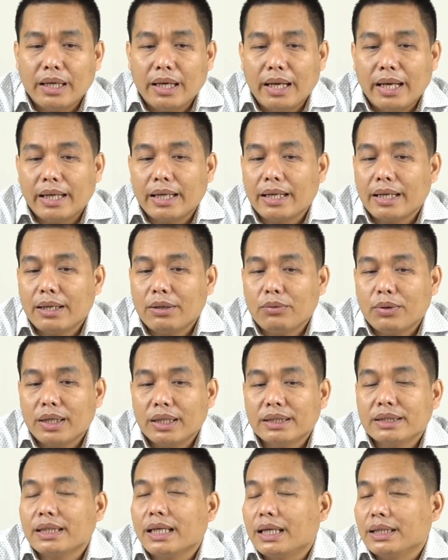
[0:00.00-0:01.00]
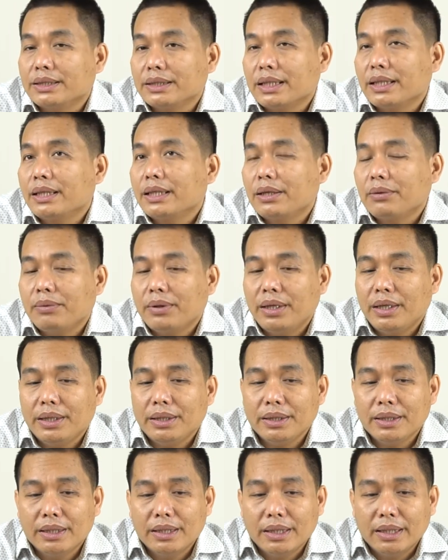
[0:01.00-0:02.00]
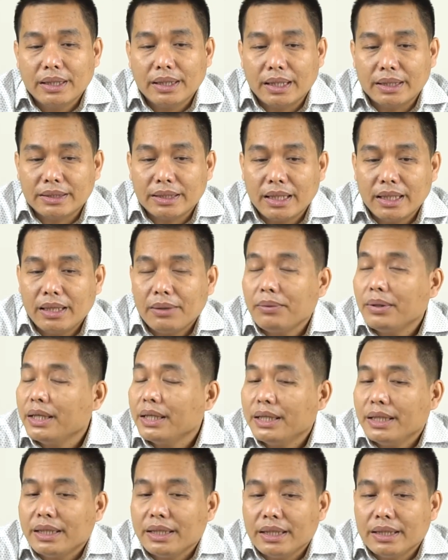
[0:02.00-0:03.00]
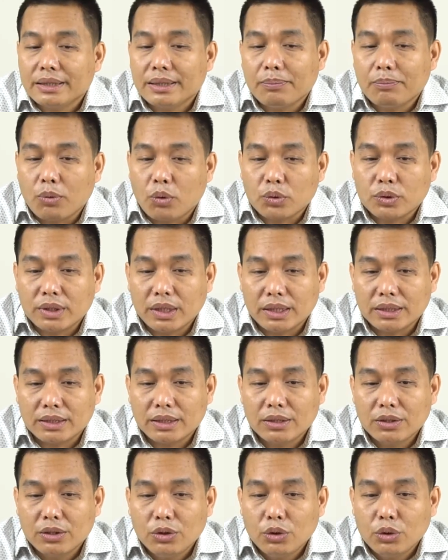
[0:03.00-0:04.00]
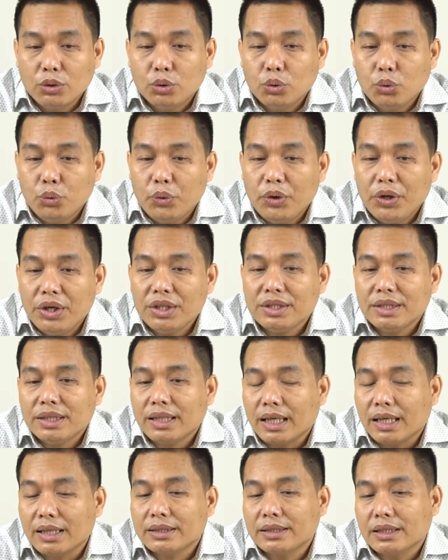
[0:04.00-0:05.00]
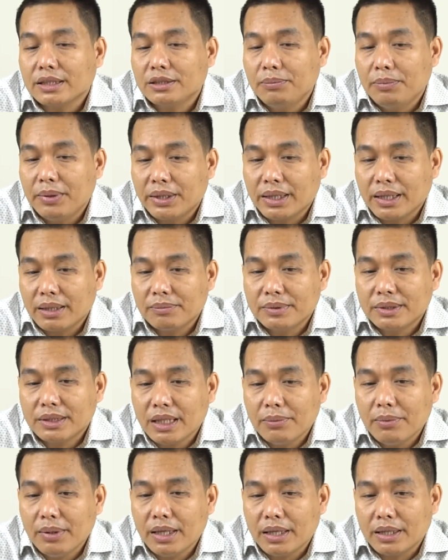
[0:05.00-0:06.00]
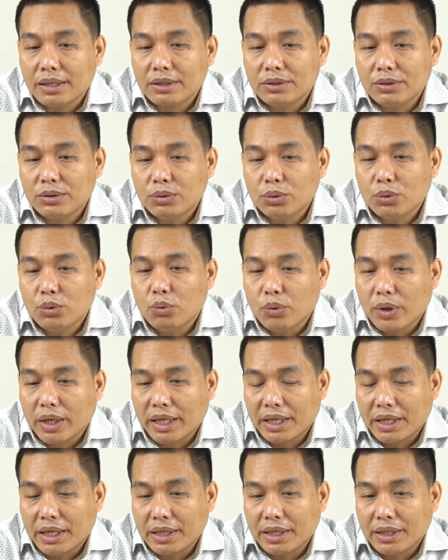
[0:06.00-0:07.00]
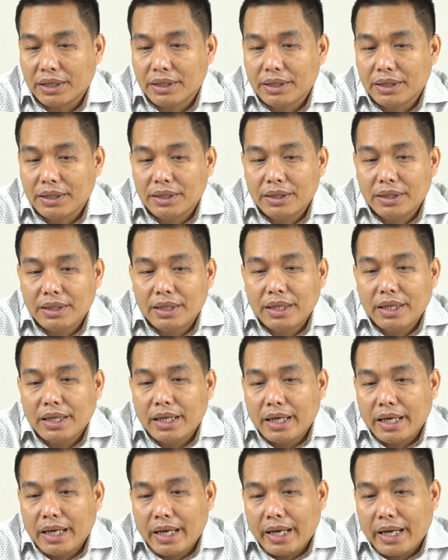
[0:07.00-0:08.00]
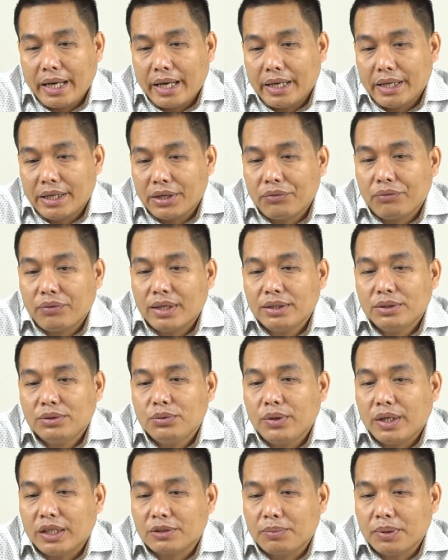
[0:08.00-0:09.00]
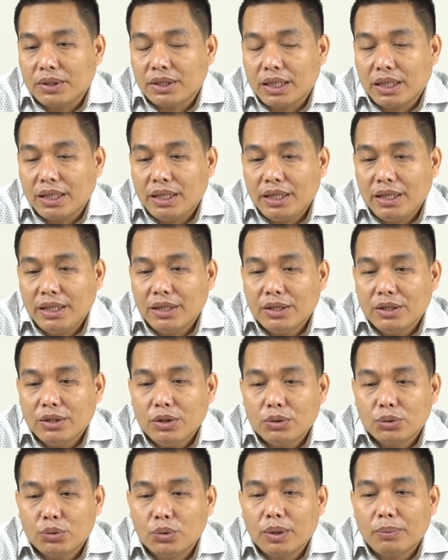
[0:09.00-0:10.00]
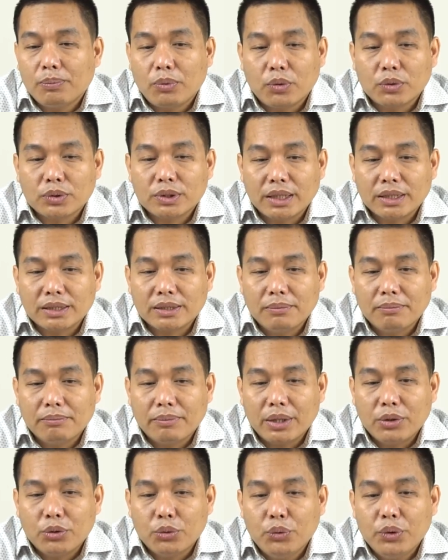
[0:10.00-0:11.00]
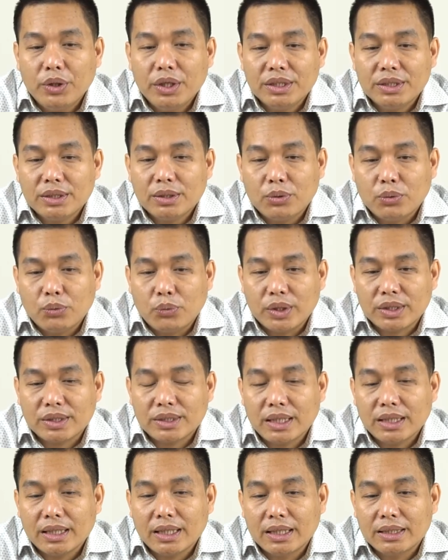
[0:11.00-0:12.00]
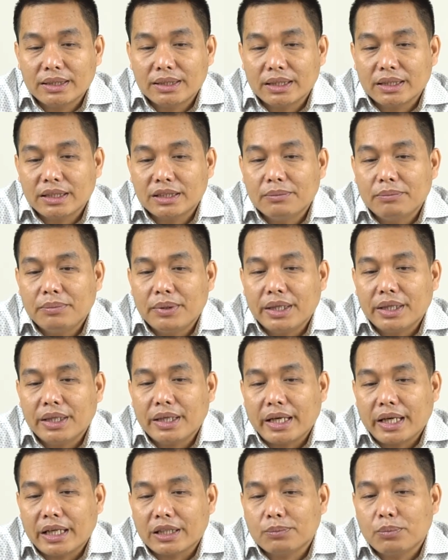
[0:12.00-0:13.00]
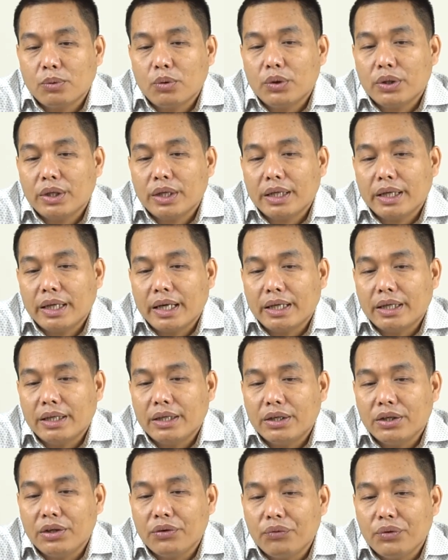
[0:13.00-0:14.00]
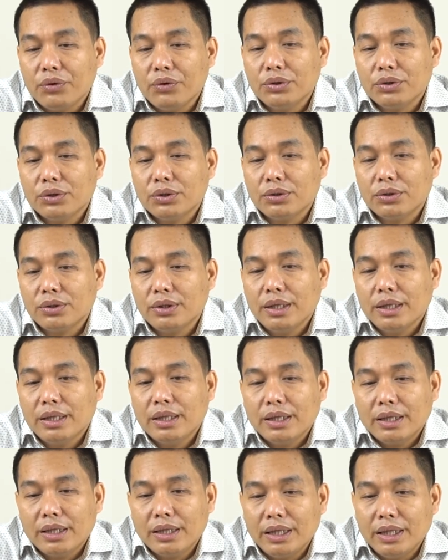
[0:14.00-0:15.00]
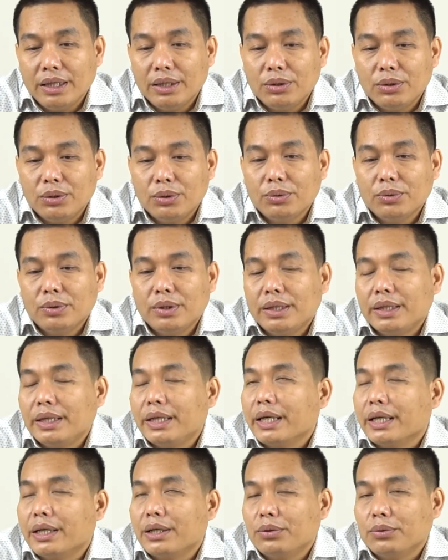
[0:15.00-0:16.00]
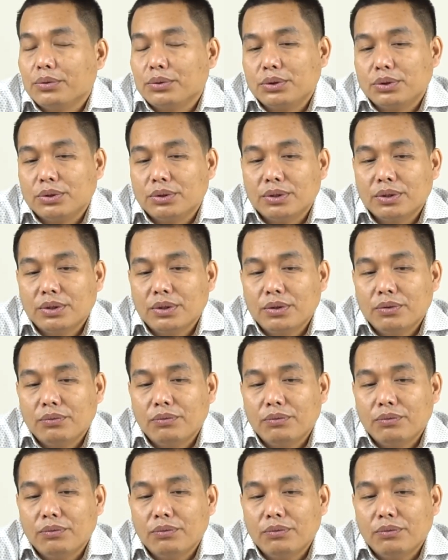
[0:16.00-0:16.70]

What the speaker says: Another one is cultural leveling. Cultural leveling is the process to which cultures become similar to one another and refer to especially to the process by which Western culture is being exported and diffusion into their notion.